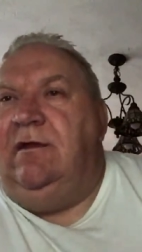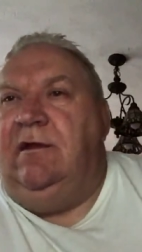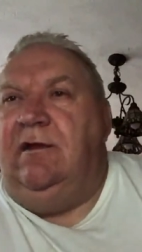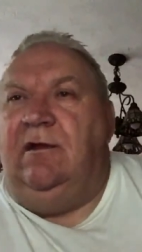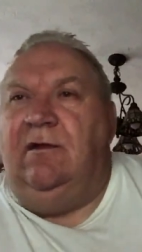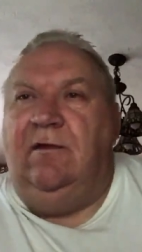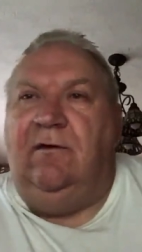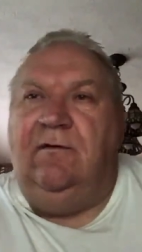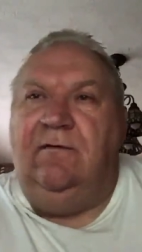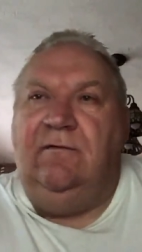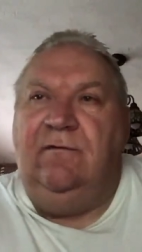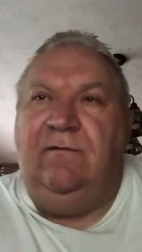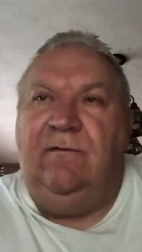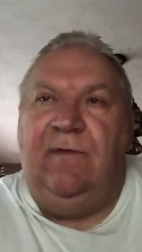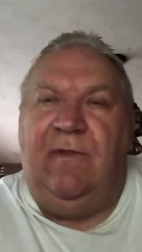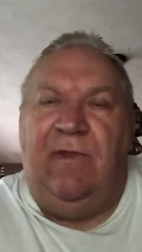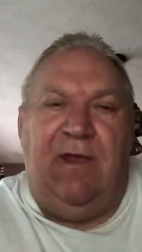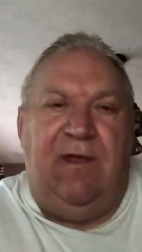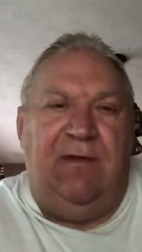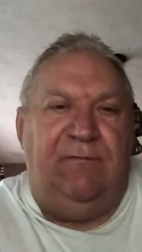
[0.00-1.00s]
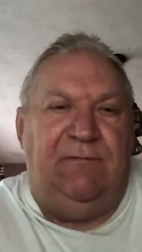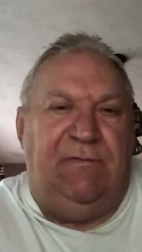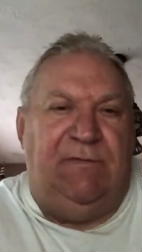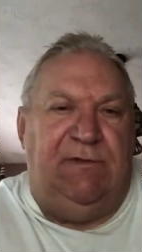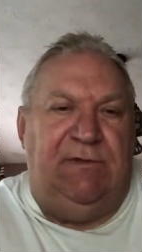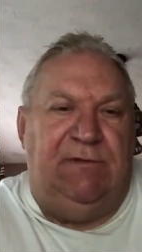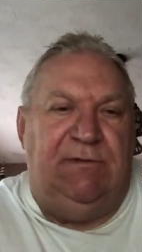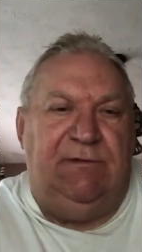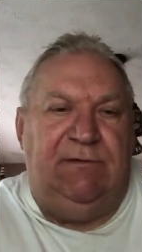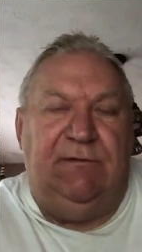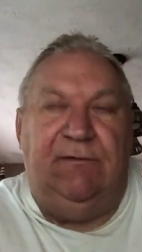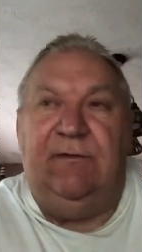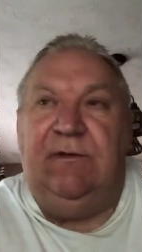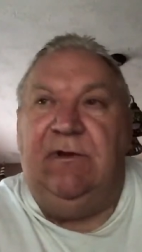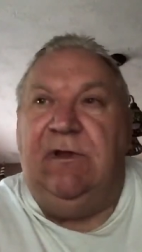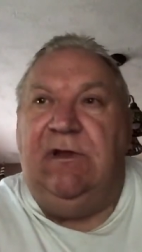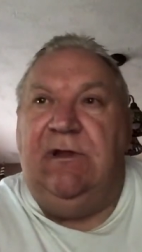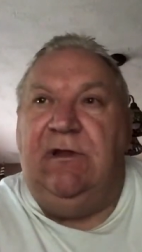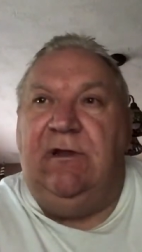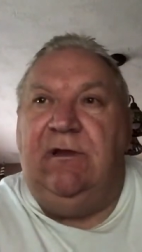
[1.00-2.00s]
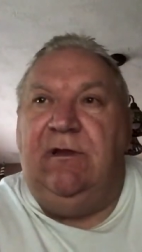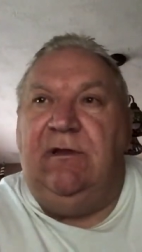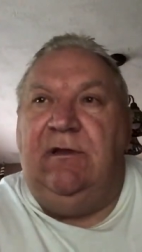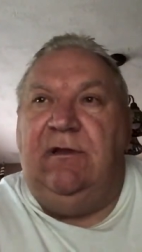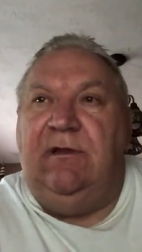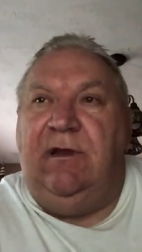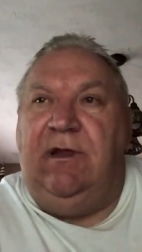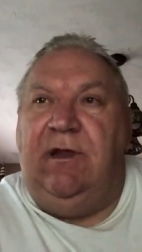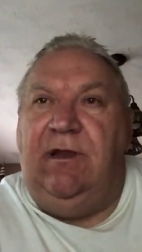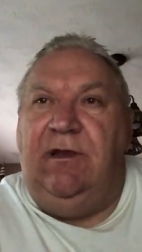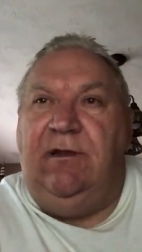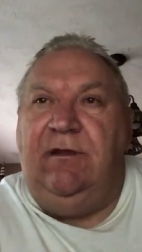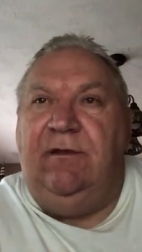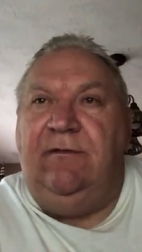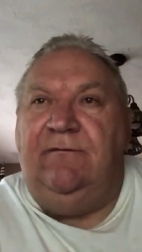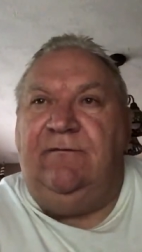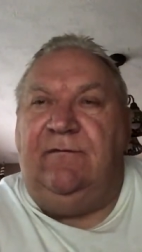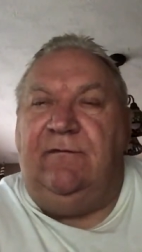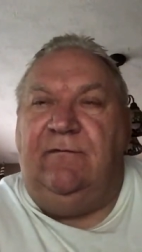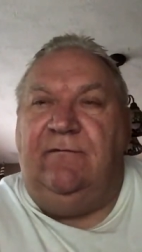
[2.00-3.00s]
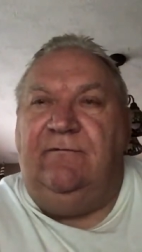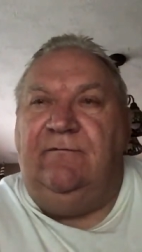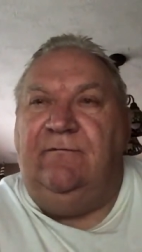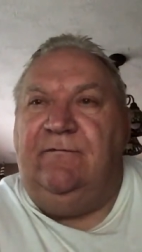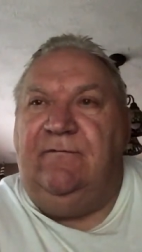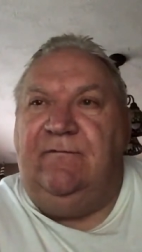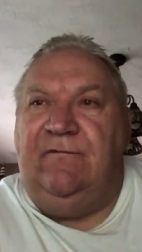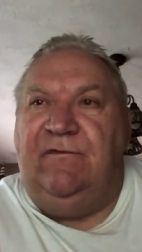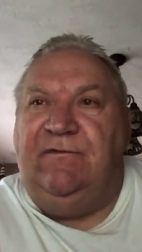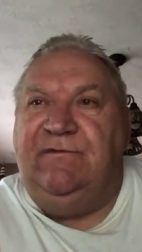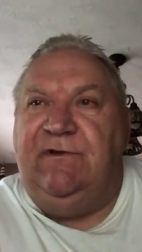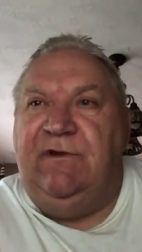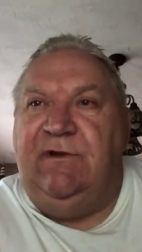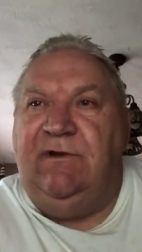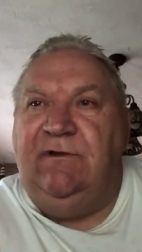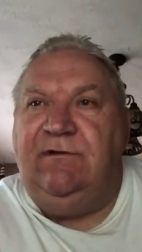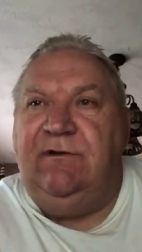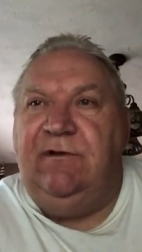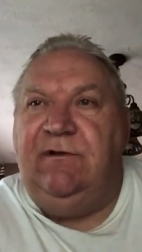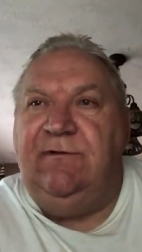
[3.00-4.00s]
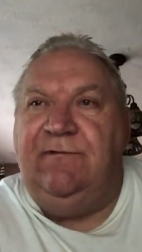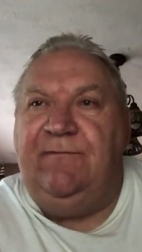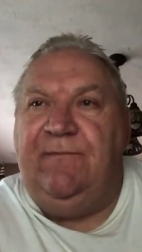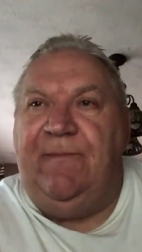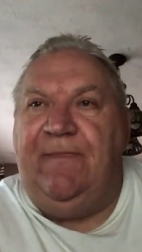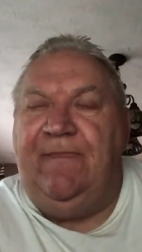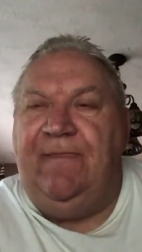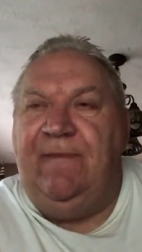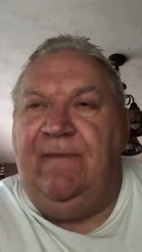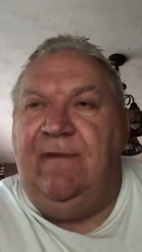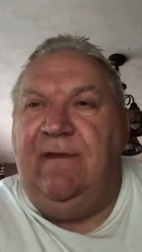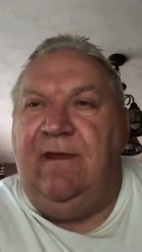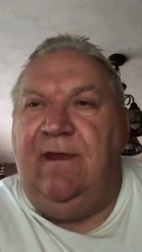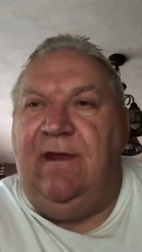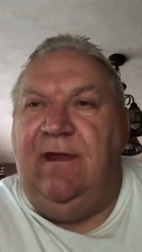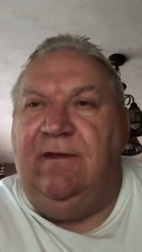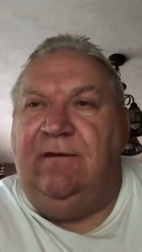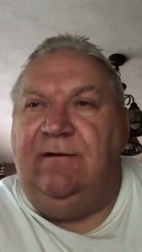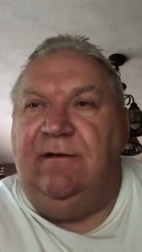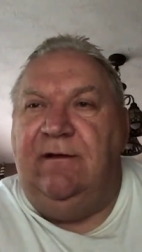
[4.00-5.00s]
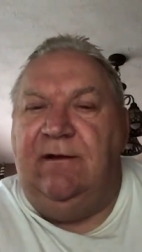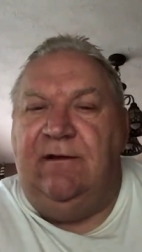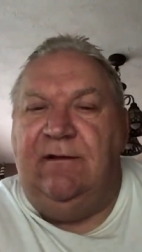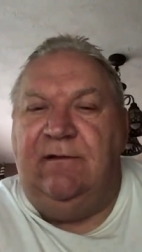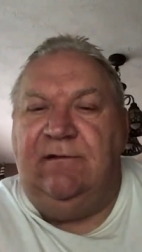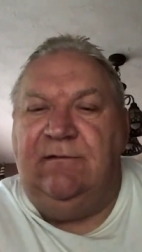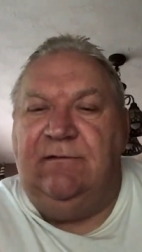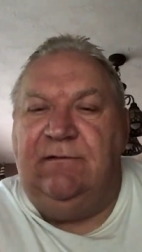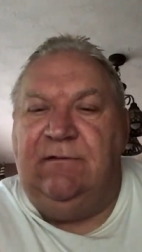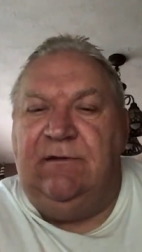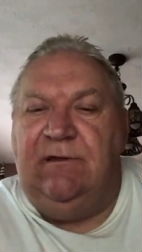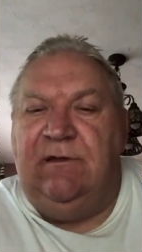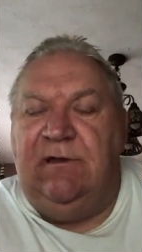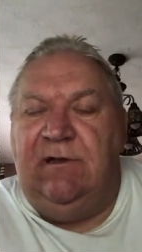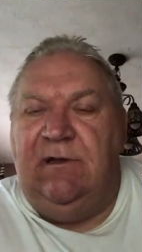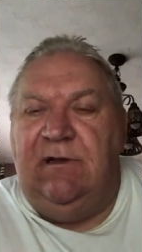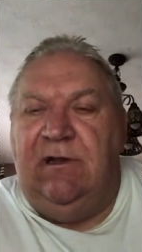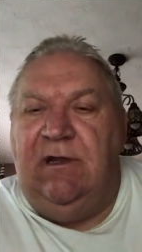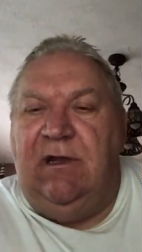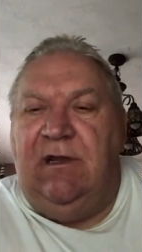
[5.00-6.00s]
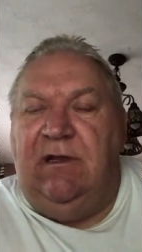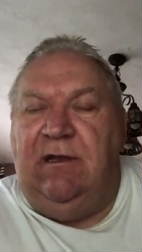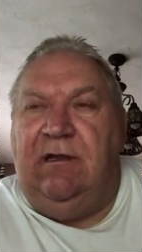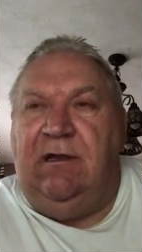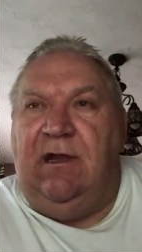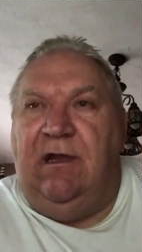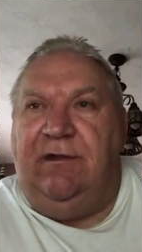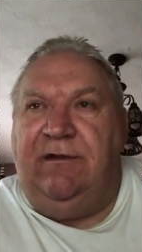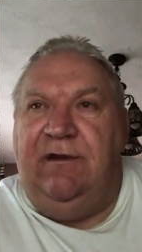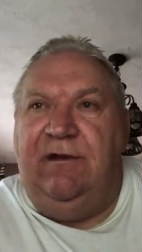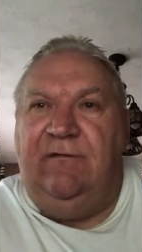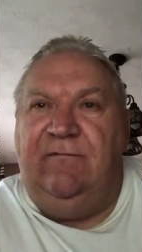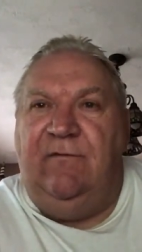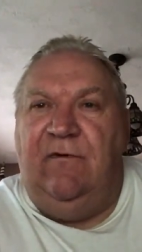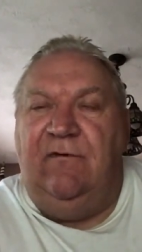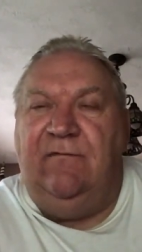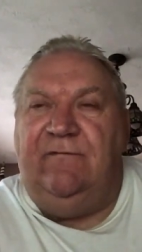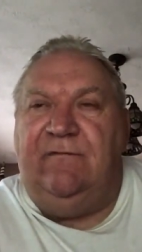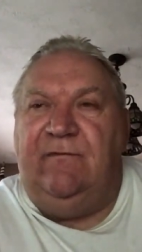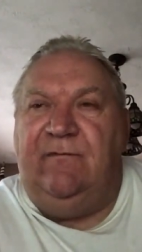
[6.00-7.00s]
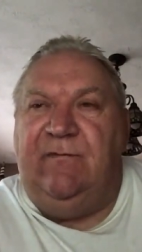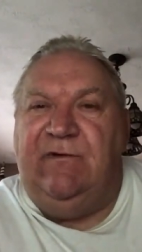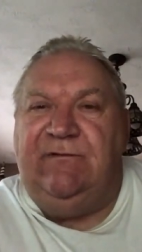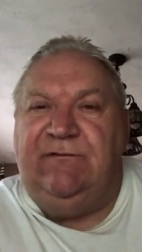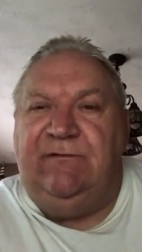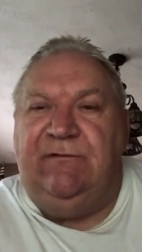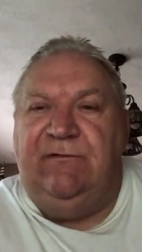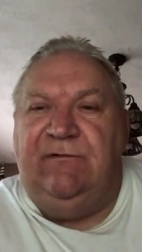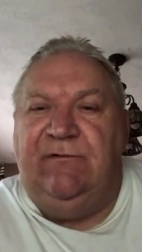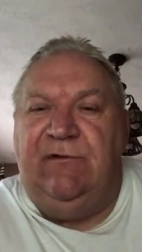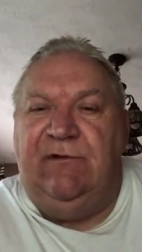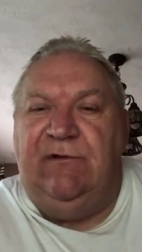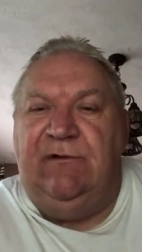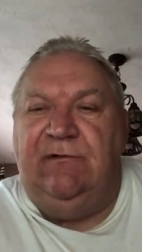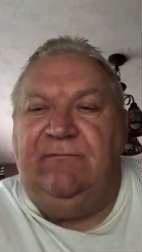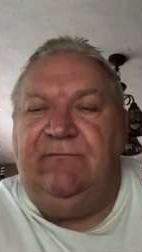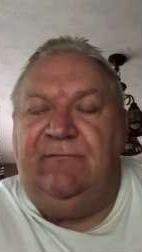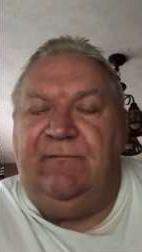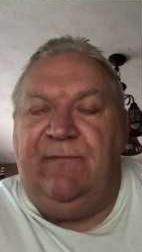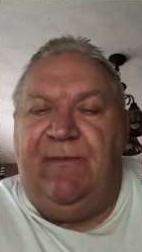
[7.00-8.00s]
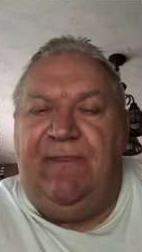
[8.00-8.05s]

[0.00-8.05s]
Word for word: Hello, I'm uh, Eddie from Virginia, and uh, I did vote for Mr. Trump,